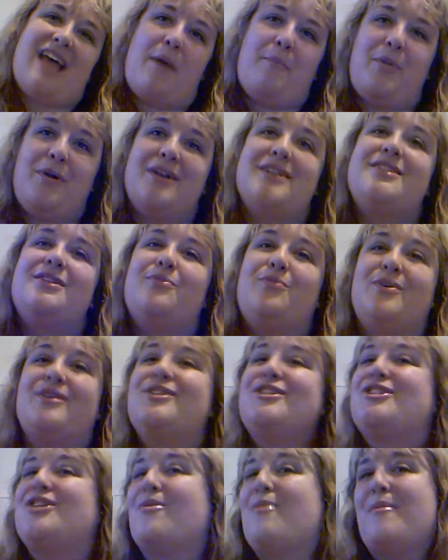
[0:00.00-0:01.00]
that person
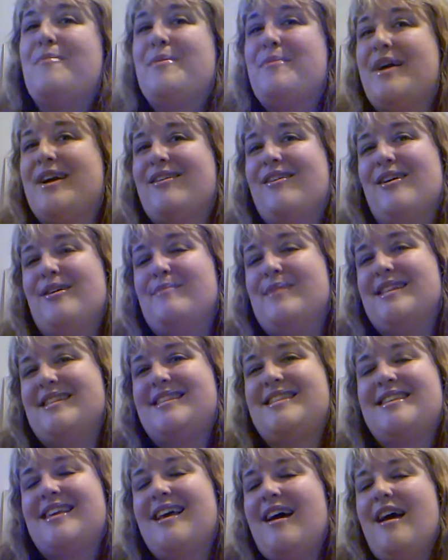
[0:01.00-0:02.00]
will show up in my
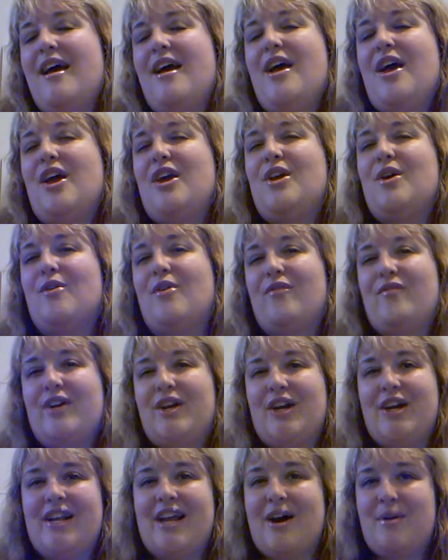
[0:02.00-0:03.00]
comments. You'll
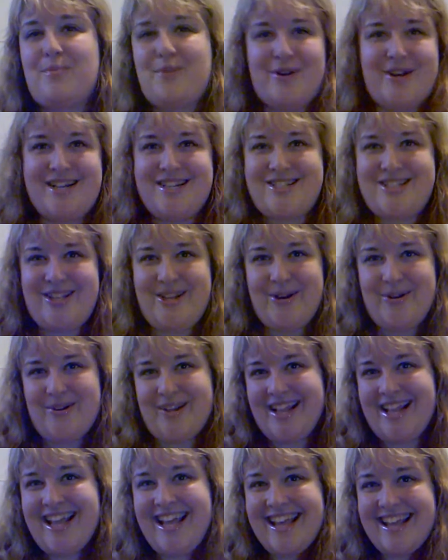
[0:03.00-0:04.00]
figure it out pretty
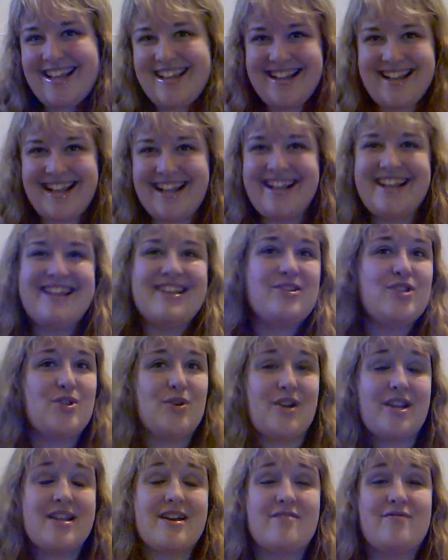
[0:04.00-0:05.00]
soon
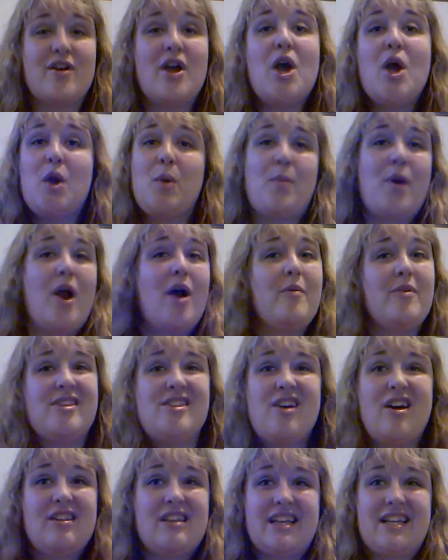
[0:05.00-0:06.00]
soon enough. Probably
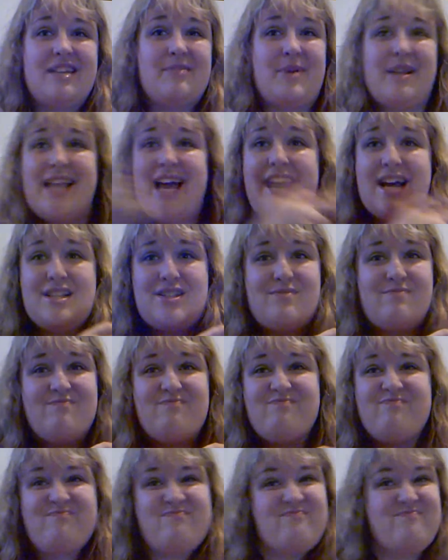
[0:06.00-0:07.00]
saw like in my last
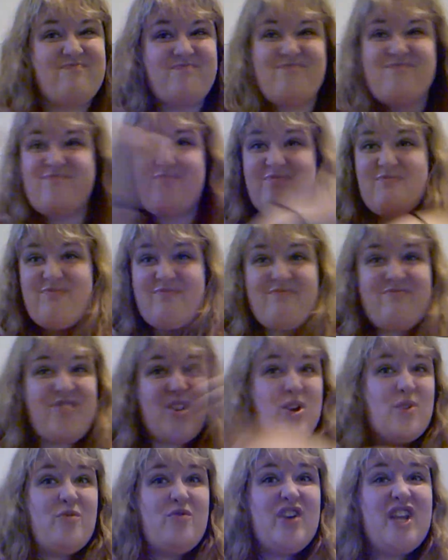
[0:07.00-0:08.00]

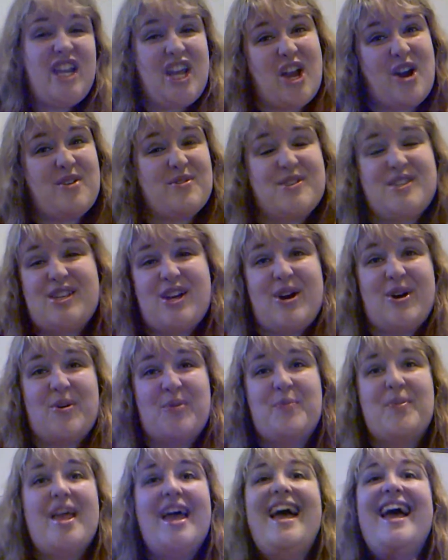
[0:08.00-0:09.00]
few videos,
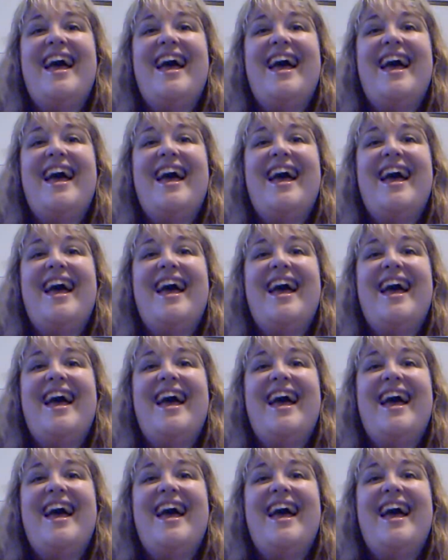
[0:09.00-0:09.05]
so